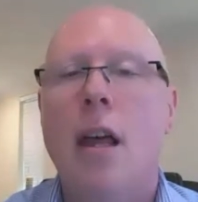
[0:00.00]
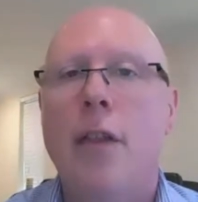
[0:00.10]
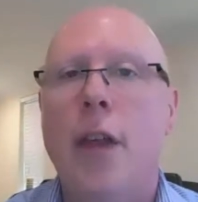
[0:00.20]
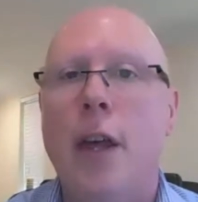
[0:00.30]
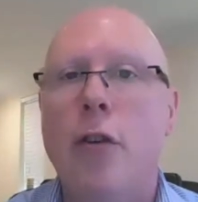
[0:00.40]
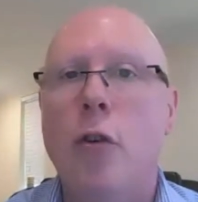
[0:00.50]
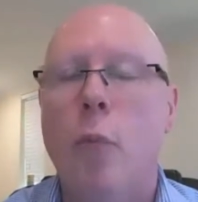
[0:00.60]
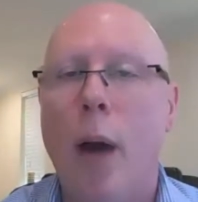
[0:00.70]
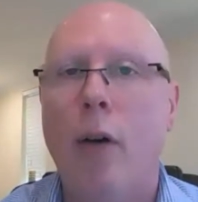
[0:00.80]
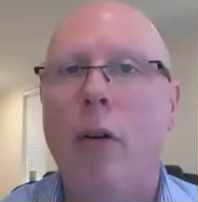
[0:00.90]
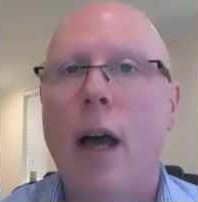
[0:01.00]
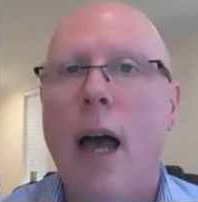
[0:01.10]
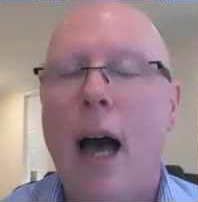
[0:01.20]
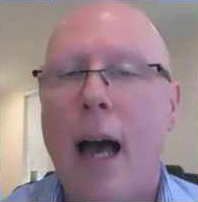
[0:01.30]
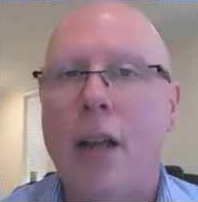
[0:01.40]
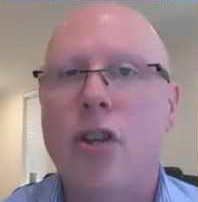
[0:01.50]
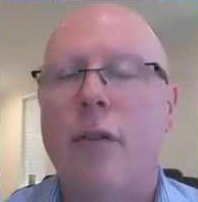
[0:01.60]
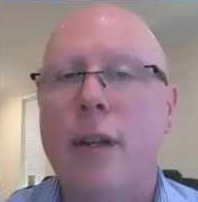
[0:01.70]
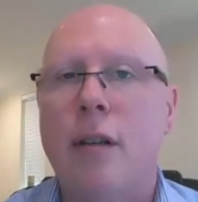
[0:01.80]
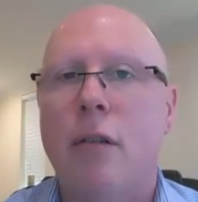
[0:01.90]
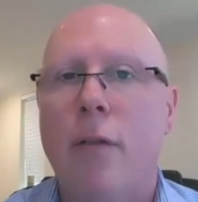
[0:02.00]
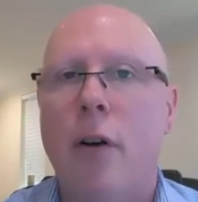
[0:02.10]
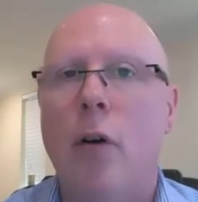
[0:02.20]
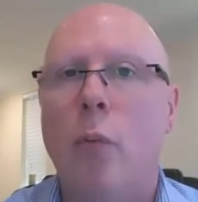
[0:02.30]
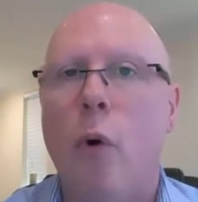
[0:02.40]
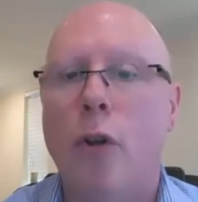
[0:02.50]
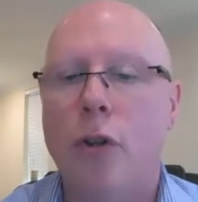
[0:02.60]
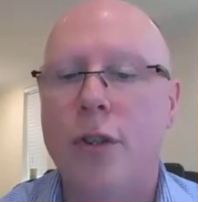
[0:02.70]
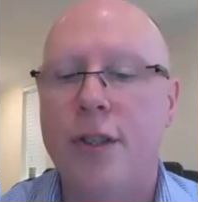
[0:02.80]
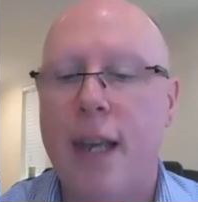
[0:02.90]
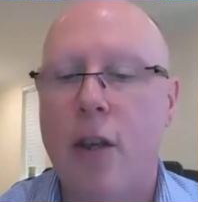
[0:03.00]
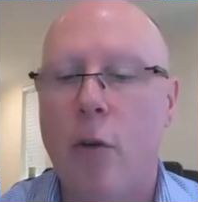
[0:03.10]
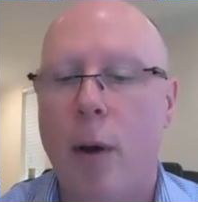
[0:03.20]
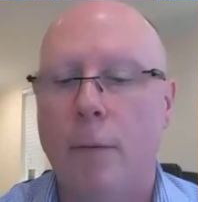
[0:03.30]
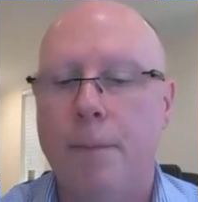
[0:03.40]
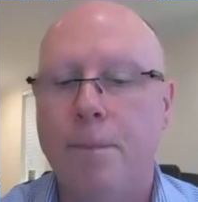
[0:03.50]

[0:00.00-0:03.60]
that you will actually deliver what you say you will.